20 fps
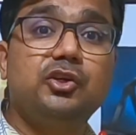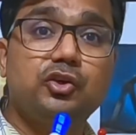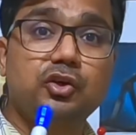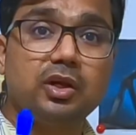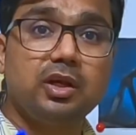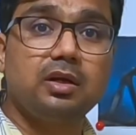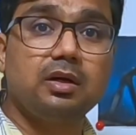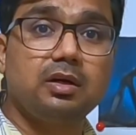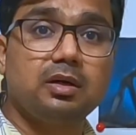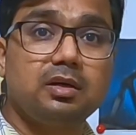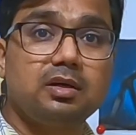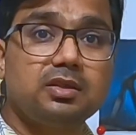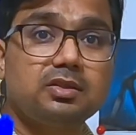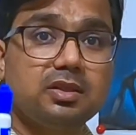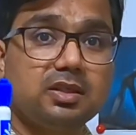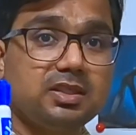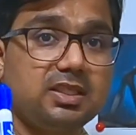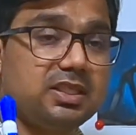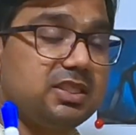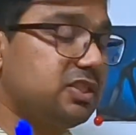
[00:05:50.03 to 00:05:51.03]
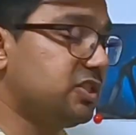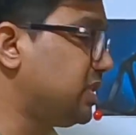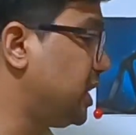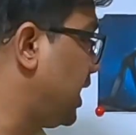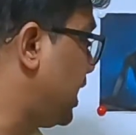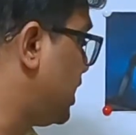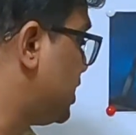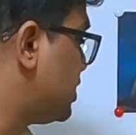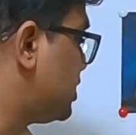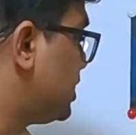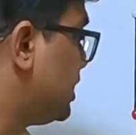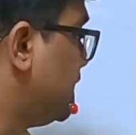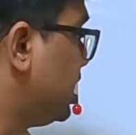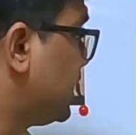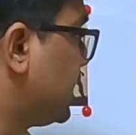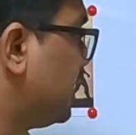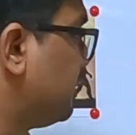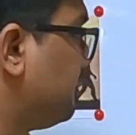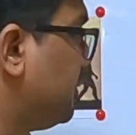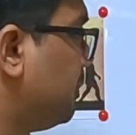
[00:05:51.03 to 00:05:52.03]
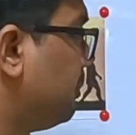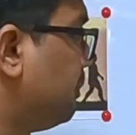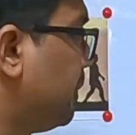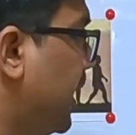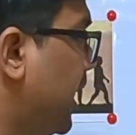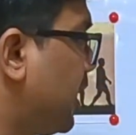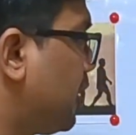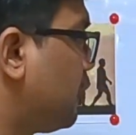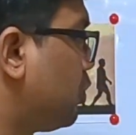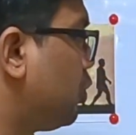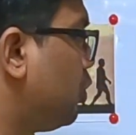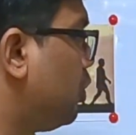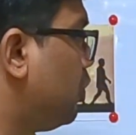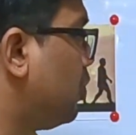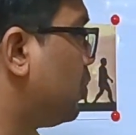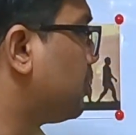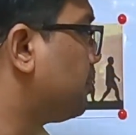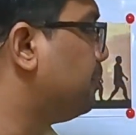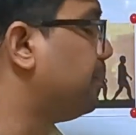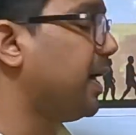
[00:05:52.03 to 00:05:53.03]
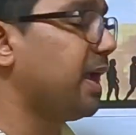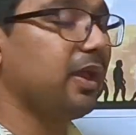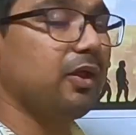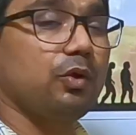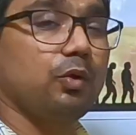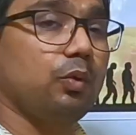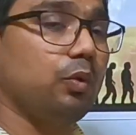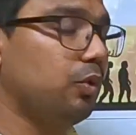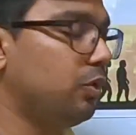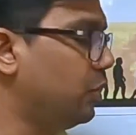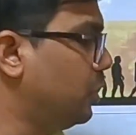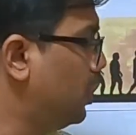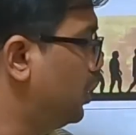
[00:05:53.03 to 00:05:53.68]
trigger such a change. It can be macro or micro.